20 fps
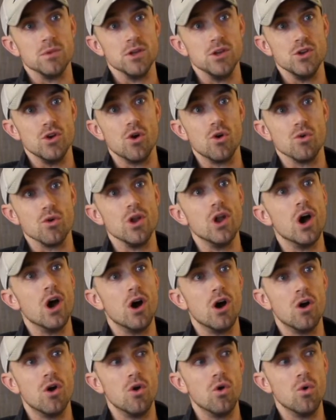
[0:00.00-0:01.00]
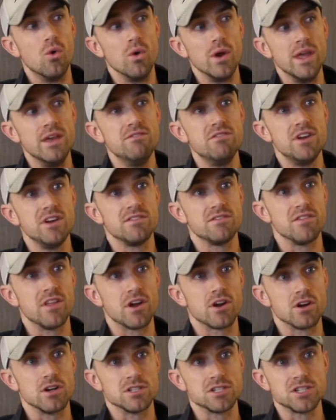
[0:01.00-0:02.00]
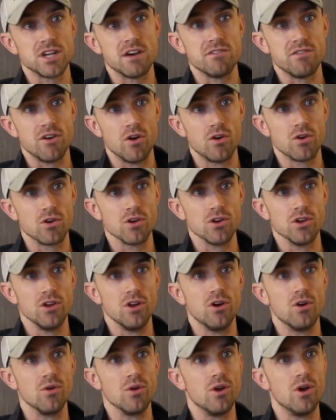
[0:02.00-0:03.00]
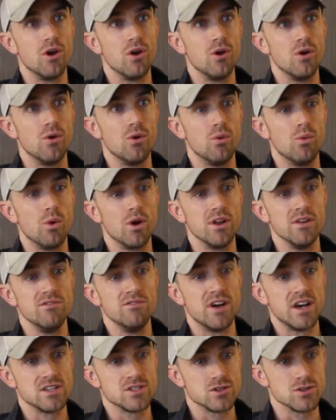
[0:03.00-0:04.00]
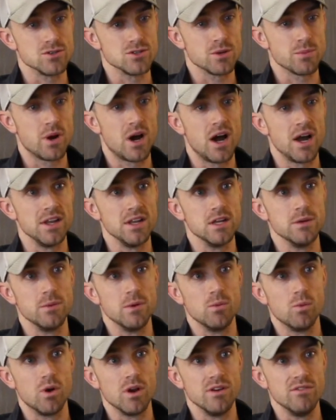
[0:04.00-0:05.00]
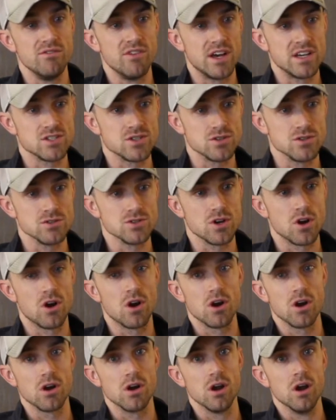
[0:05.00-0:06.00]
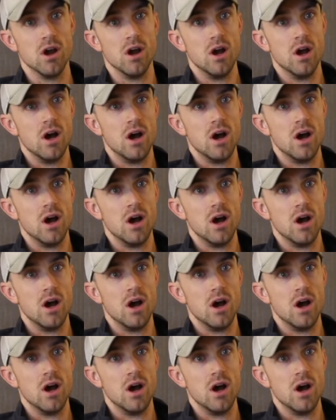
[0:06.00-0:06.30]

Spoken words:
You don't know, even if they're a chef owner, you don't know what investors are behind them and what investors are